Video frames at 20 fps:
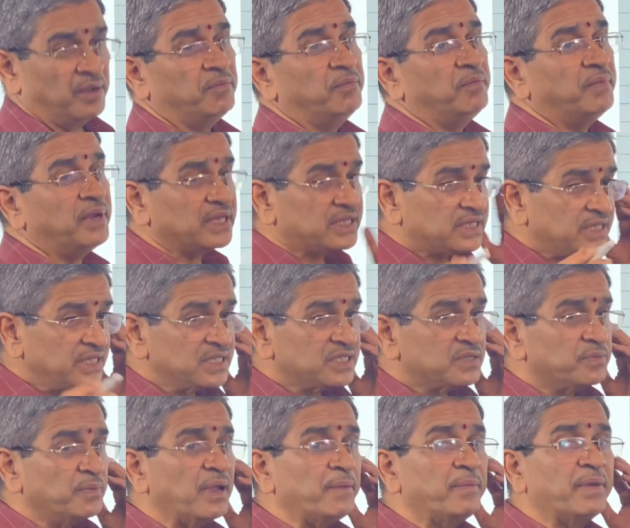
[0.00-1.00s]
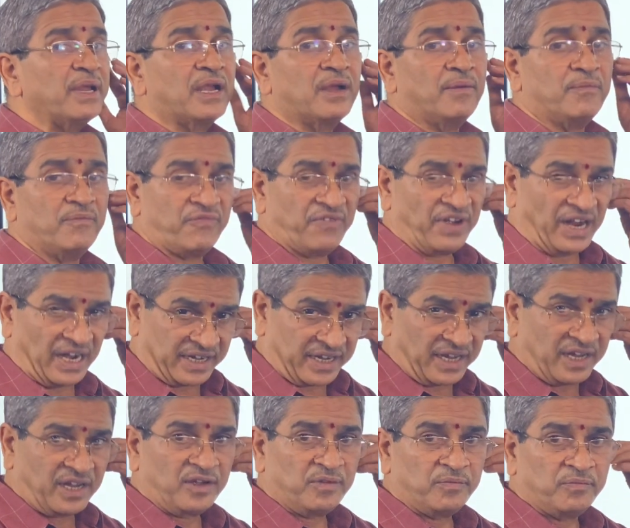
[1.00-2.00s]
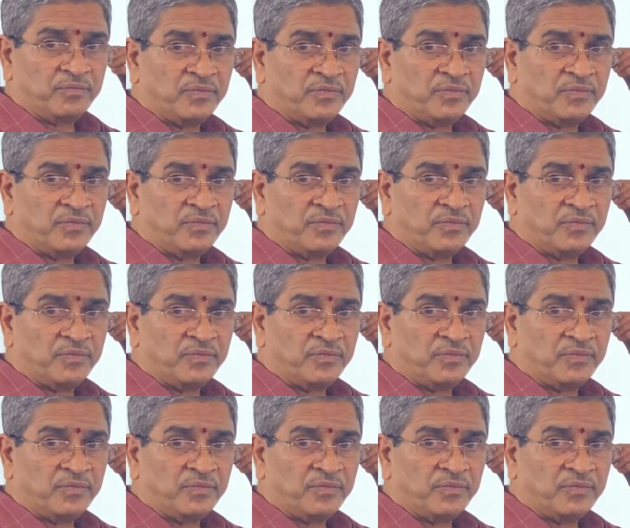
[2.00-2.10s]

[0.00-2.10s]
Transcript: machines may become fatigue,